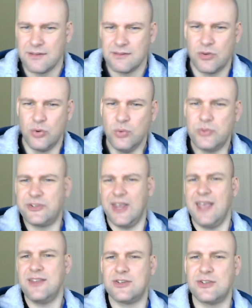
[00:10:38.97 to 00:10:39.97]
who
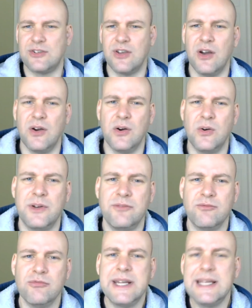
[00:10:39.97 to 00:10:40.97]
says so, and
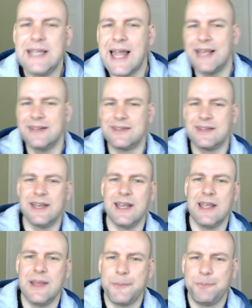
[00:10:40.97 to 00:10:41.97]
realized that
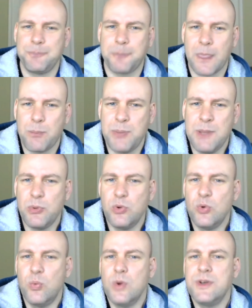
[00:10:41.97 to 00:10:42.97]
people
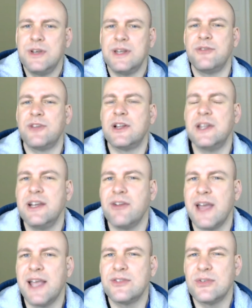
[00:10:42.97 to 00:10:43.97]
who wouldn't give clear
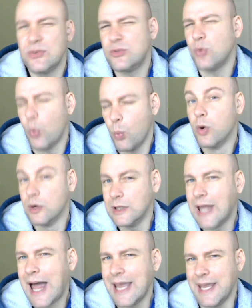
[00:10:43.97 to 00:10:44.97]
answers were
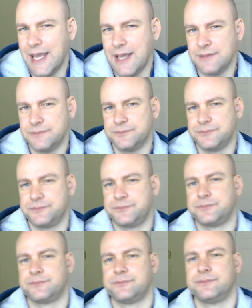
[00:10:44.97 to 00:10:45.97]
lying.
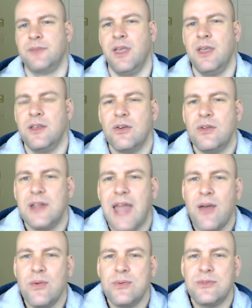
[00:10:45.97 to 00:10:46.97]
You're
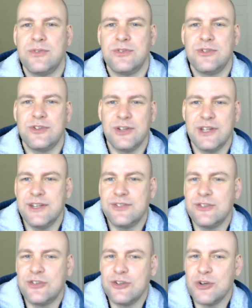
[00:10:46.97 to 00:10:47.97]
allowed to
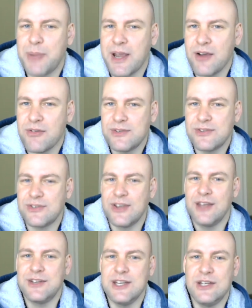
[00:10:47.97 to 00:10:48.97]
listen to your parents,
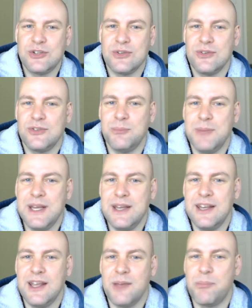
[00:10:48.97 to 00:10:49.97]
teachers,
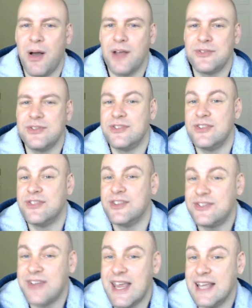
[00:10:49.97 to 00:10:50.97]
media, bosses, and the
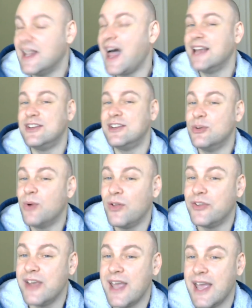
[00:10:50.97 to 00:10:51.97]
state lie to you all
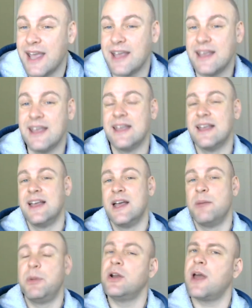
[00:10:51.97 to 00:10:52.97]
day,
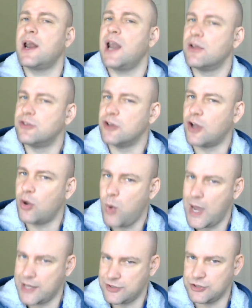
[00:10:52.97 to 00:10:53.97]
but you're not allowed to
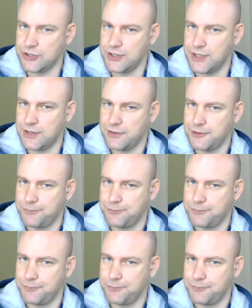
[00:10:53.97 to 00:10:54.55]
question it.